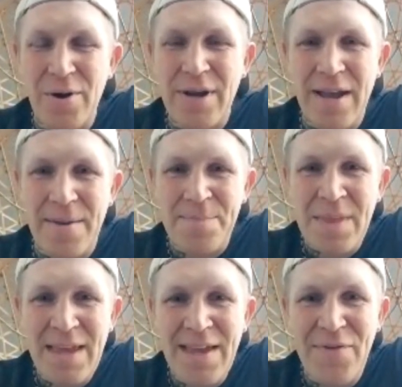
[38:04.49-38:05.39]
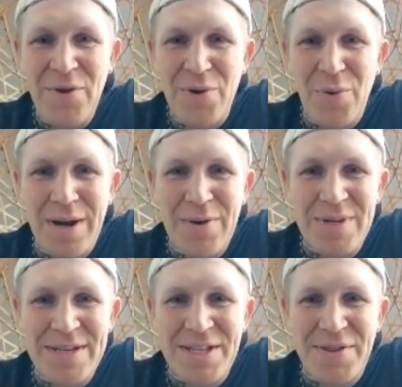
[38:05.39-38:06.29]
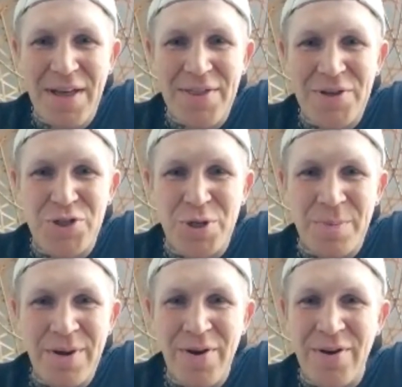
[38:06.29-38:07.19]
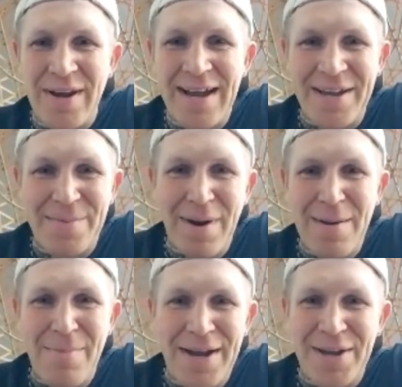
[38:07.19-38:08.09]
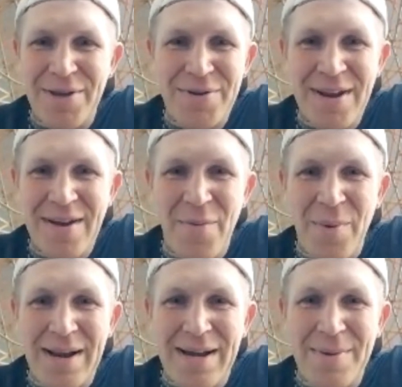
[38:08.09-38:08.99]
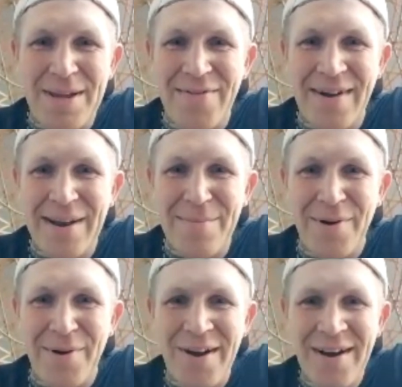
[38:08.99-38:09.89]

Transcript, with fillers: Okay, if you go and visit other tube, okay, bye bye, you never welcome here anymore.